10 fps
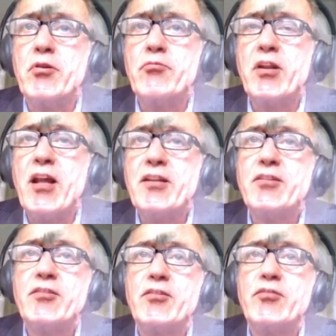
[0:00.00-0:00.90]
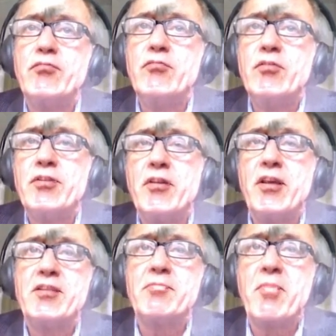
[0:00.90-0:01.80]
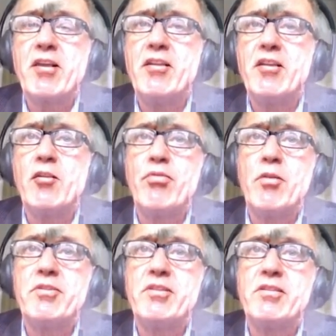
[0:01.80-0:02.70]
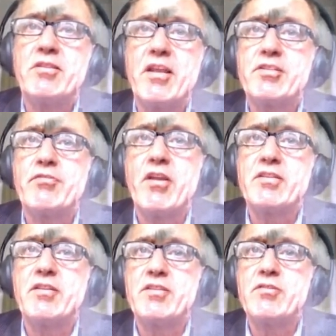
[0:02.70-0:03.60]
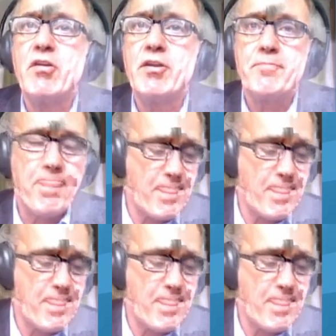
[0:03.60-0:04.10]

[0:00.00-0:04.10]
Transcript: related to its mechanical properties like strength and so on.